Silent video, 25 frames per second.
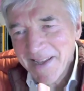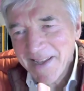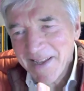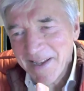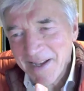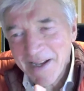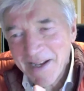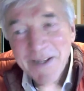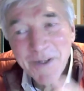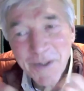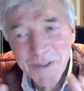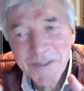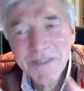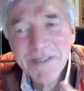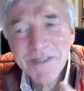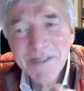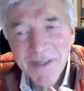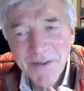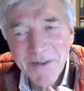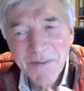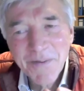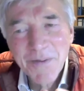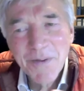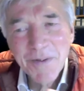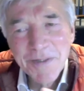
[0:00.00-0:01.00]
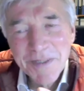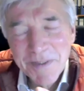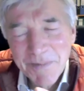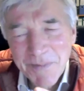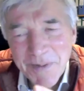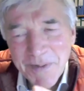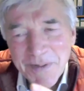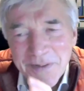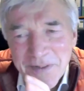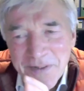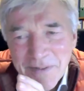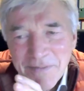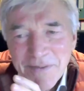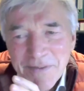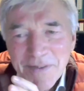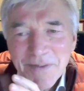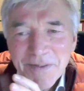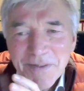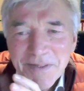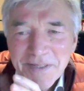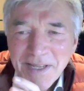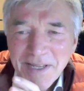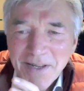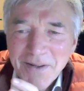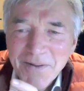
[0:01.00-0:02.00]
unconsciously, of course, about driven
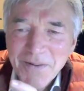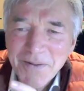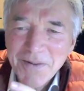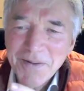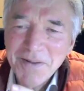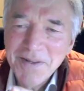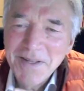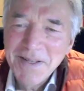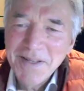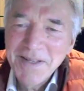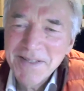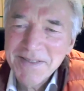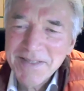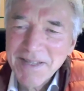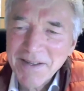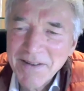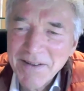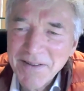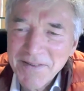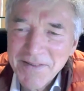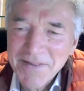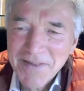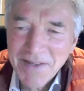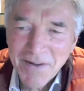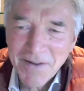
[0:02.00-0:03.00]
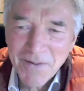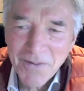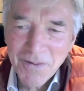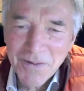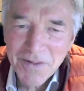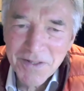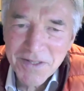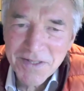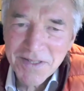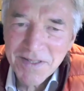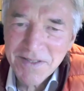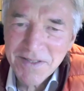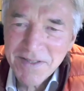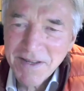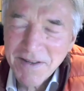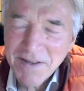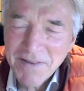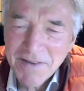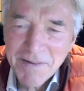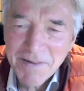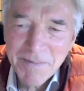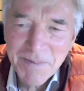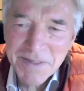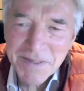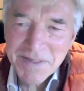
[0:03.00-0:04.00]
to psychology and
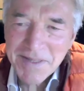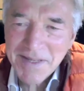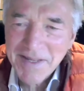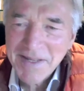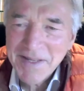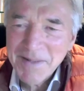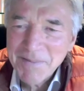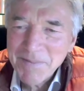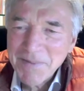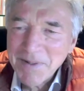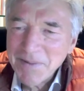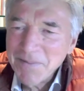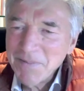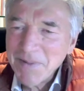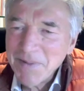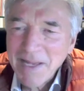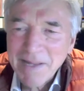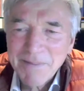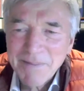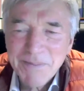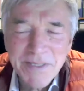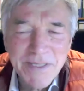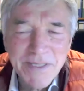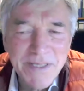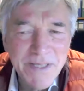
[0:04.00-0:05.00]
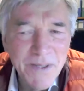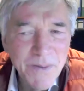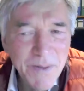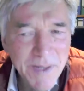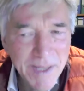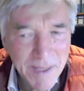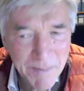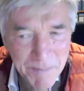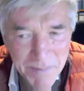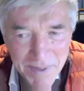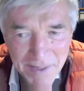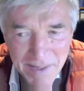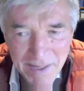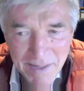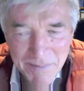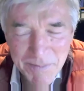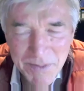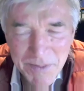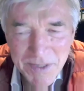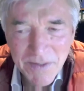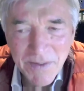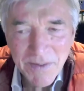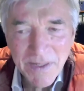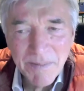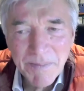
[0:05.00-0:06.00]
psychotherapists. But I'm so happy. I'm
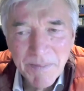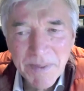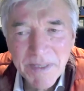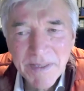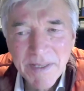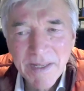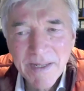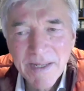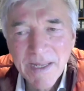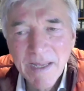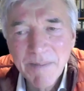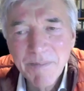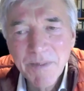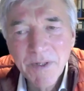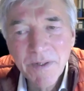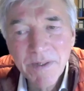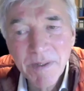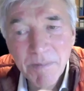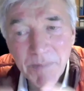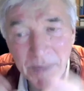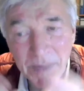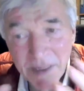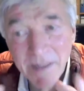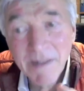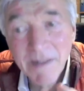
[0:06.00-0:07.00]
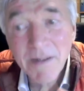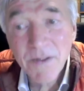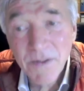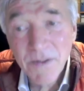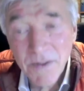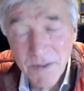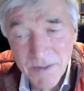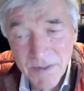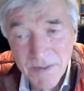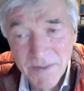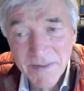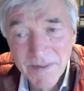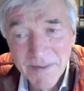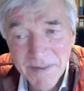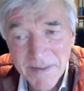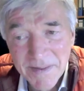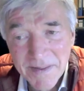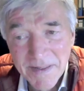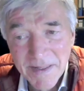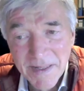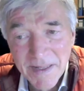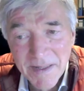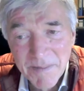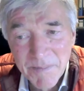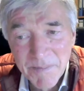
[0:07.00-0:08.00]
so happy that I'm not a medical doctor,
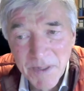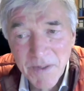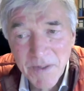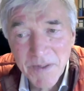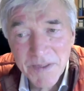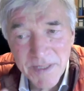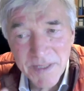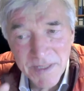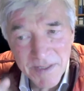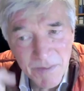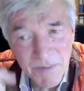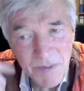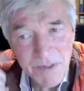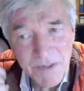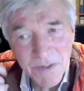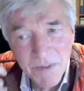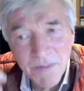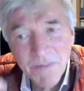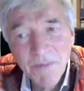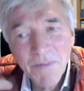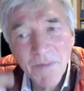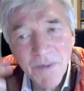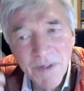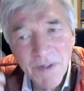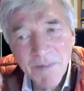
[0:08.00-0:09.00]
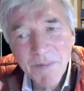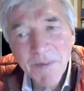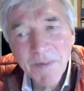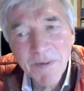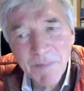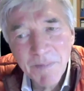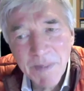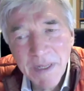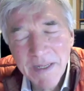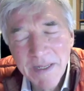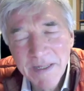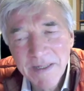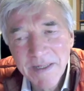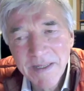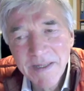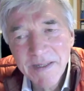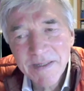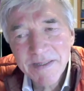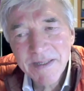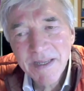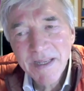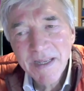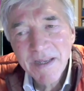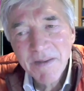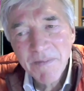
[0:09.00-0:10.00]
because this was one of my
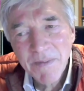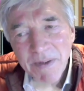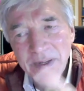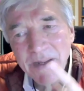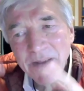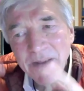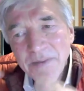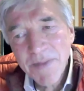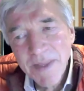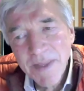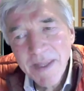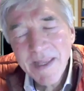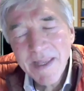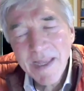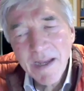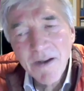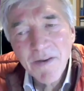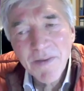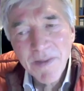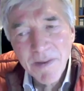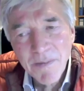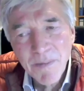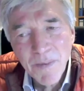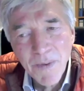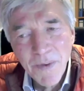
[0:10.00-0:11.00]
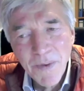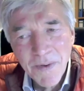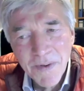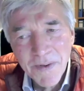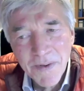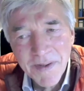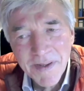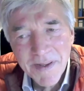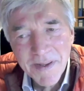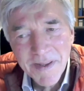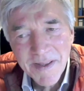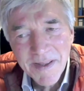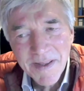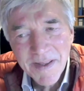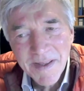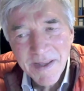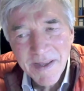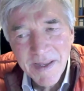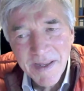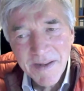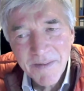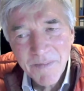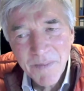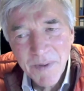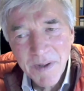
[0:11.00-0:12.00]
ideas. When I think how they work.
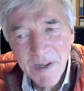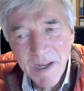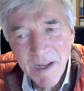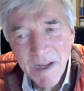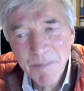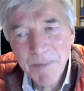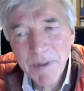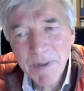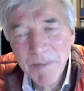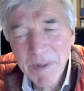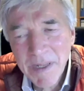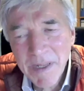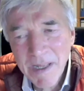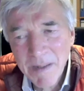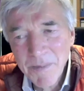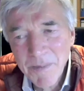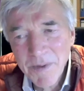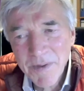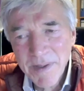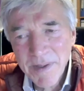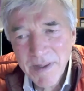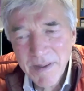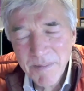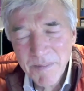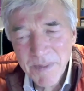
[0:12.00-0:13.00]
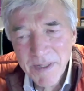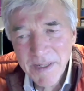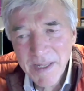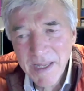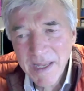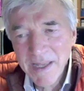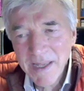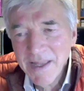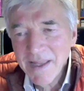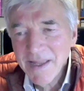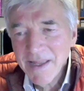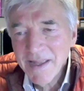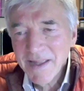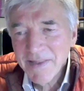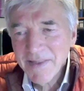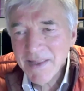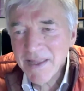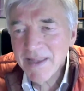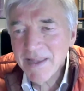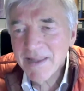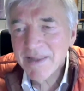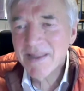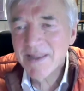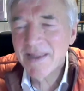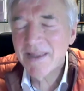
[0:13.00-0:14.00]
And how people come to them, and
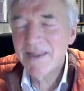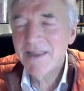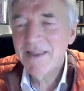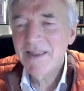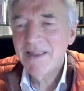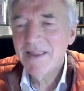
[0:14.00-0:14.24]
they